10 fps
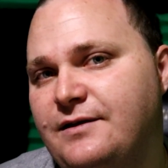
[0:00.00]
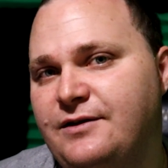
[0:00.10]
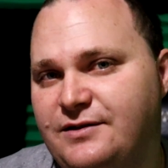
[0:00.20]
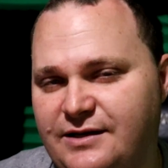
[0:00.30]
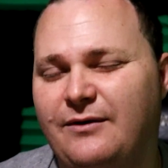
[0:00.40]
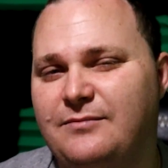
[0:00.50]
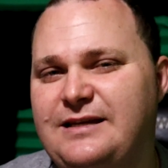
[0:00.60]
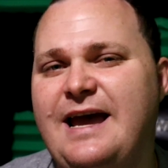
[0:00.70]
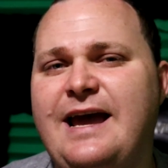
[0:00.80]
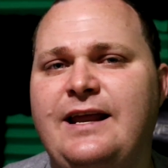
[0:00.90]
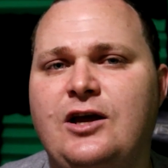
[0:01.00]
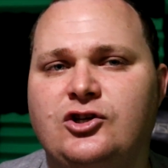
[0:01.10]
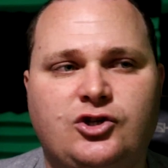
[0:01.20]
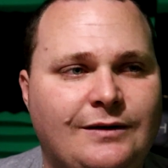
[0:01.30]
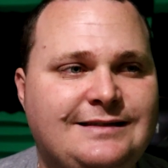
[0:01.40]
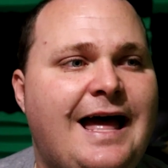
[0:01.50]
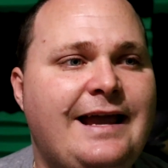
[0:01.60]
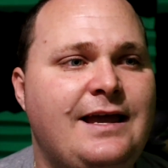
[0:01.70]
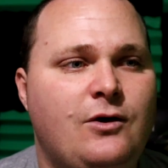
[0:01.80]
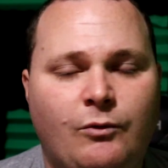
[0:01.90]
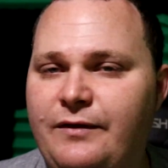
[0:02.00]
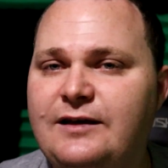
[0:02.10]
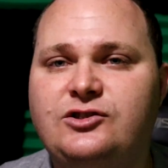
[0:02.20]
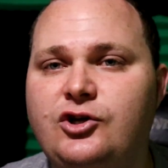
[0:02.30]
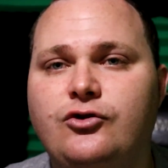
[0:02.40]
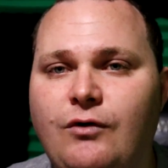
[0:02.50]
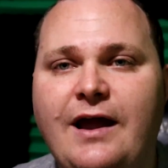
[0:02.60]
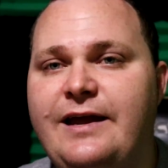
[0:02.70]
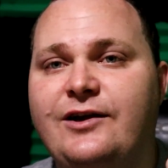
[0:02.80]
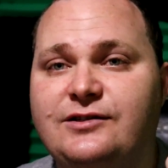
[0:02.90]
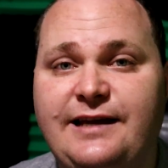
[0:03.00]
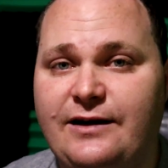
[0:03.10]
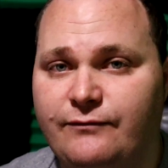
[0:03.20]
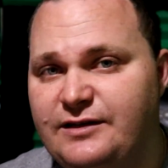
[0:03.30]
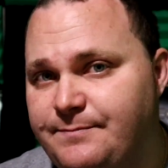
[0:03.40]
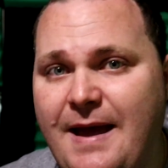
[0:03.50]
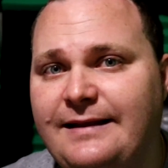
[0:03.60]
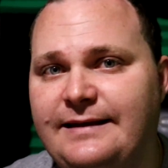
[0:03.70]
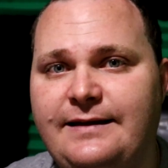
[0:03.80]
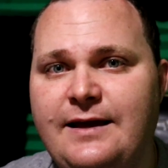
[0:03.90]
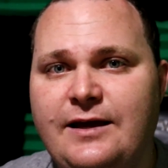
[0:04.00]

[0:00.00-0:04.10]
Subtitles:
You see what I'm saying? So it's like when this dude right here is getting respected,